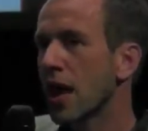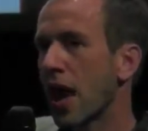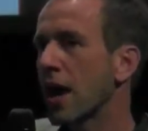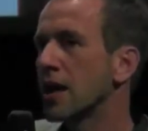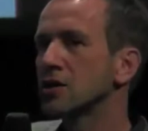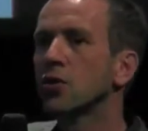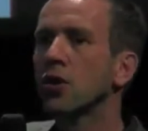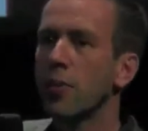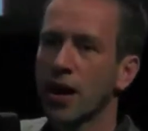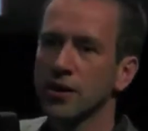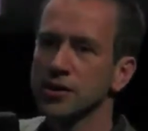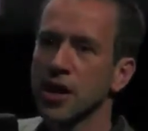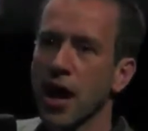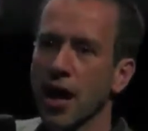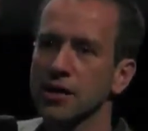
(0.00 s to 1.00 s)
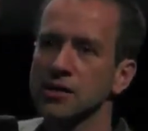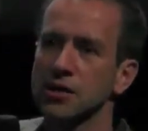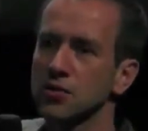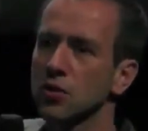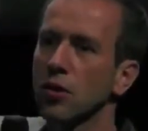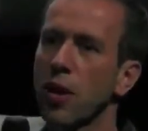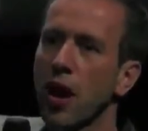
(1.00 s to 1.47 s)
And it's all about sex.
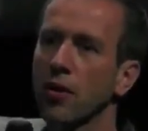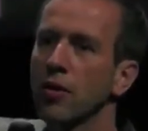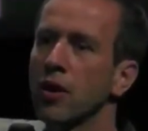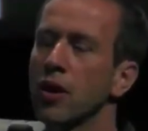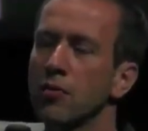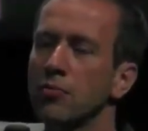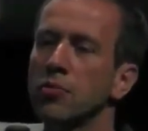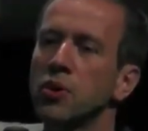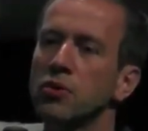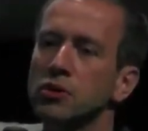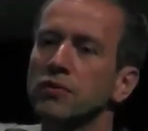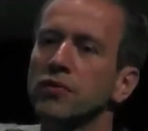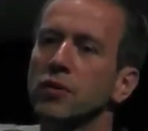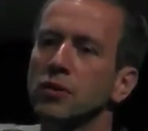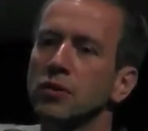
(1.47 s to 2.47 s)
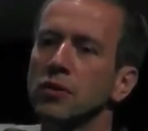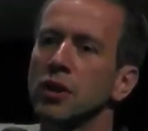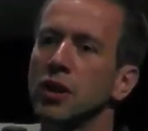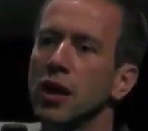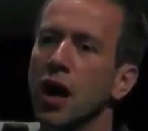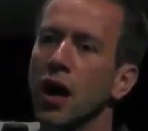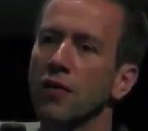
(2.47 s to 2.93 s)
It's all about beautiful
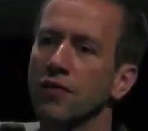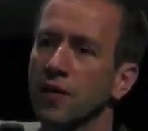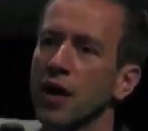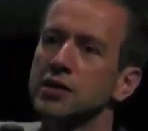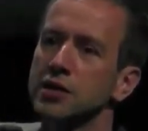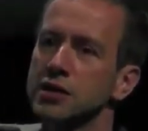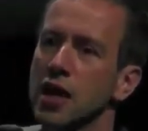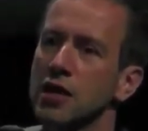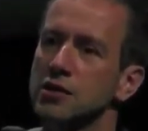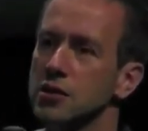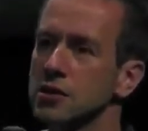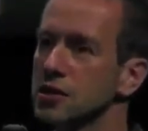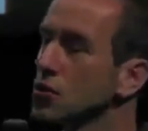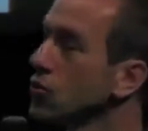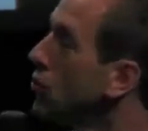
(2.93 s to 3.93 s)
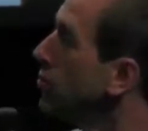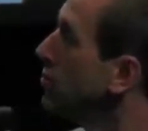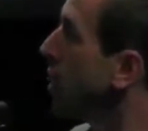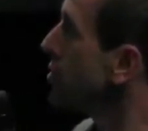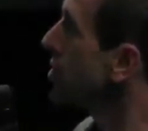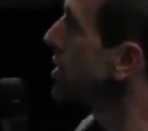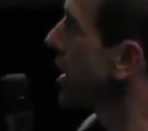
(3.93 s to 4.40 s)
flight attendants called
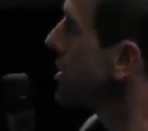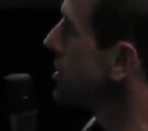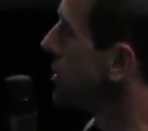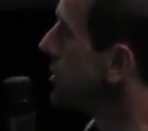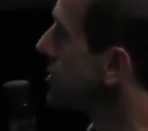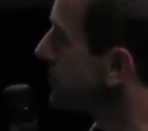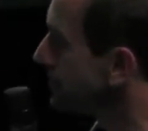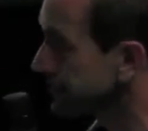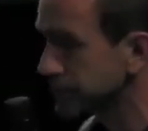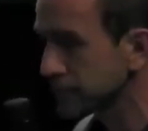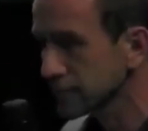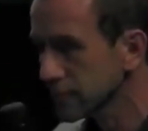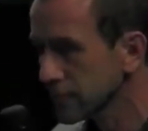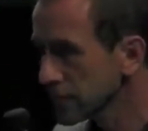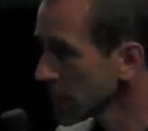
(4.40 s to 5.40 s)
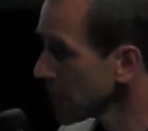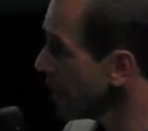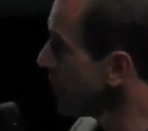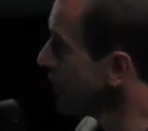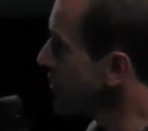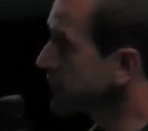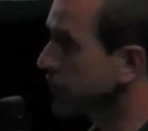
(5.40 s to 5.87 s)
mostesses.
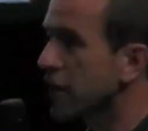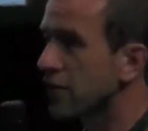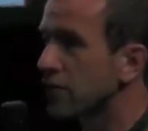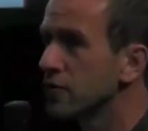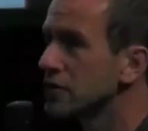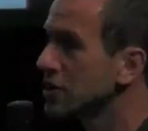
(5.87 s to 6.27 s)
And if you just flick through